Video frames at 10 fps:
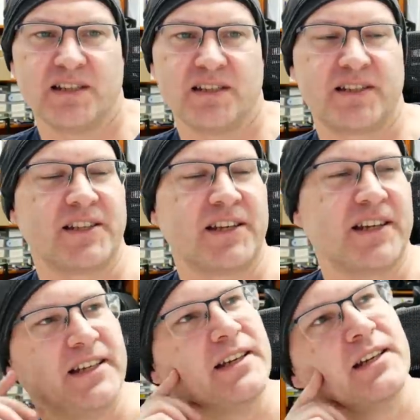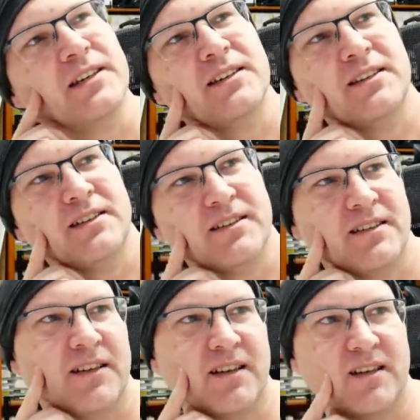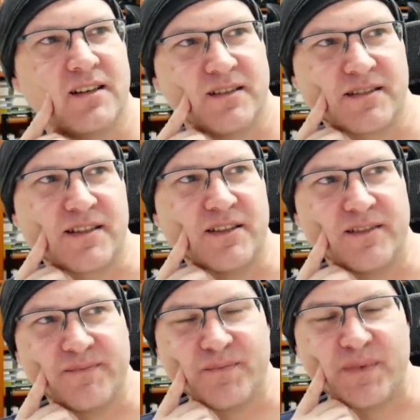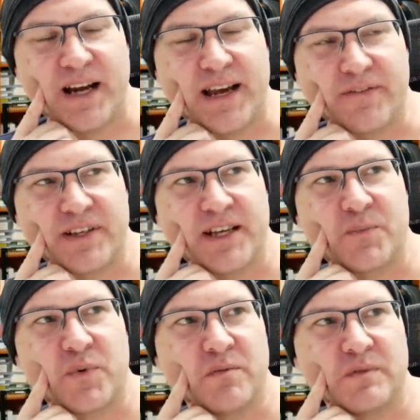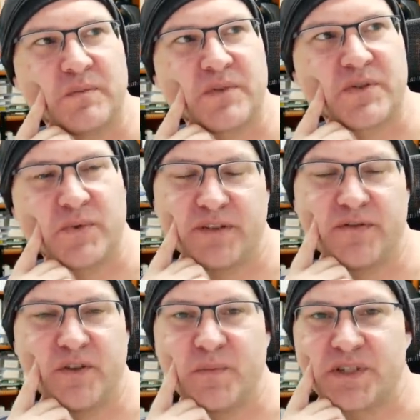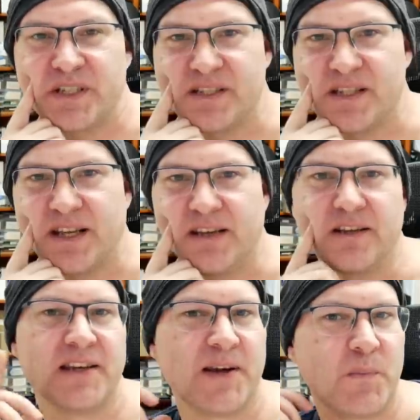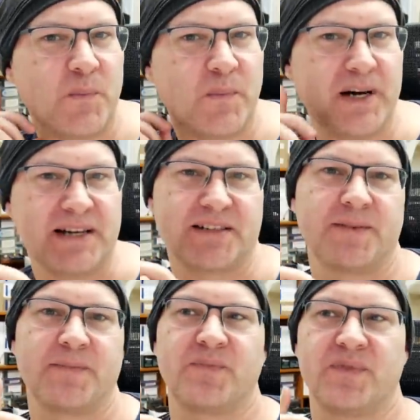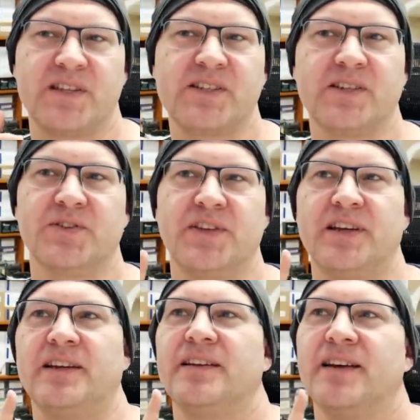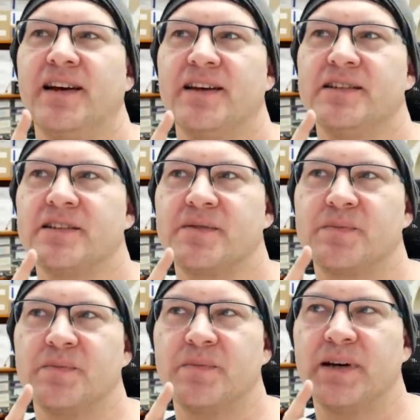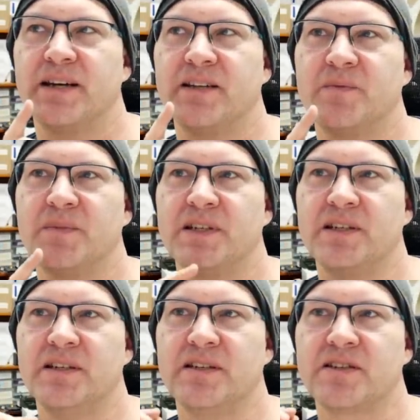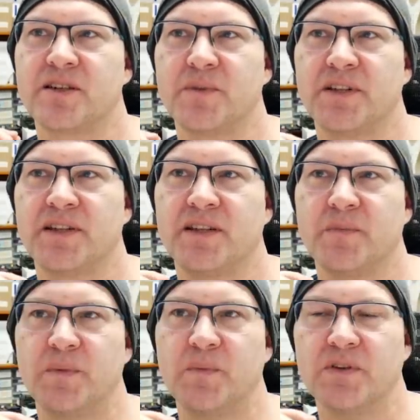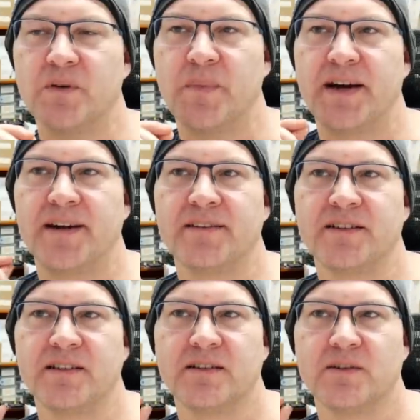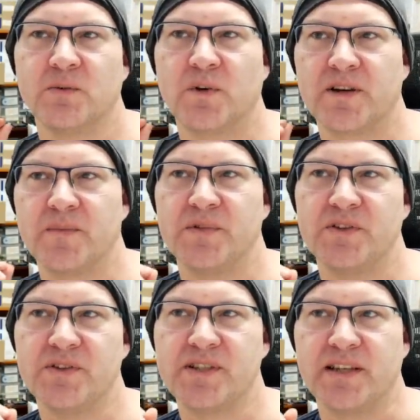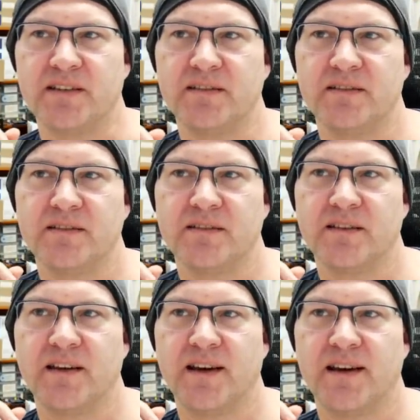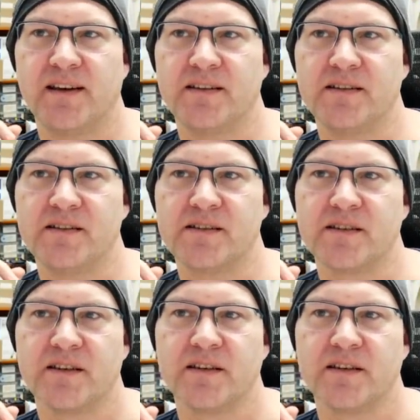they, so I haven't had problems with the fumes since then, but this whole thing has made me stop and think a bit more about what I'm using. And